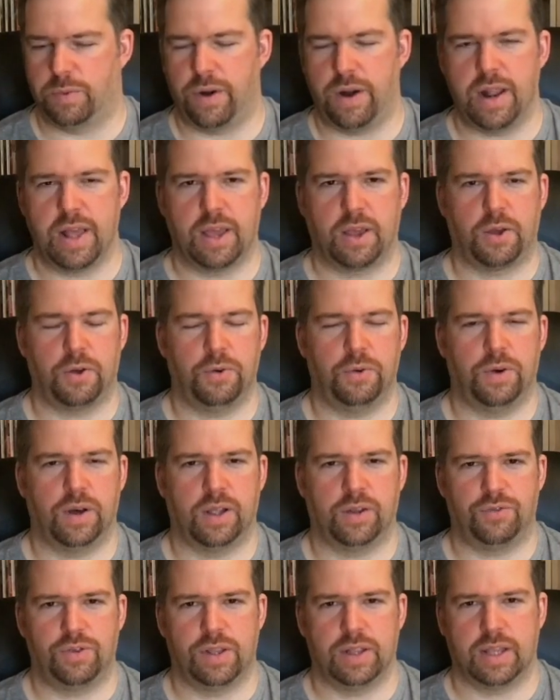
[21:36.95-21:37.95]
pretty cool.
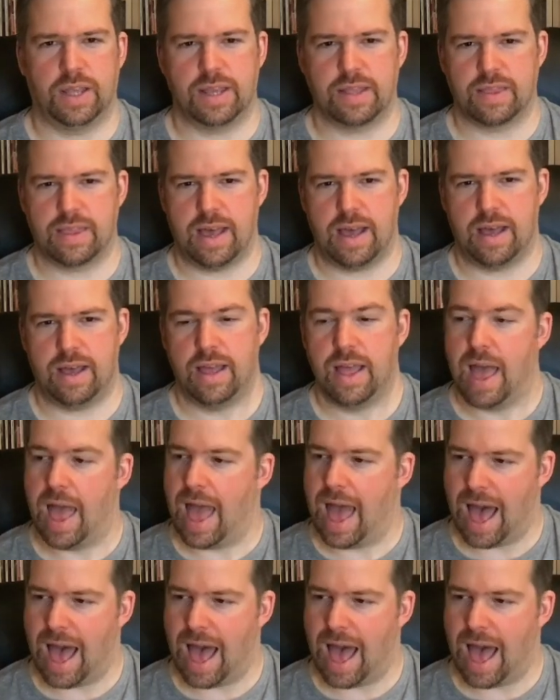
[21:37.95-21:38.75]
I really liked that.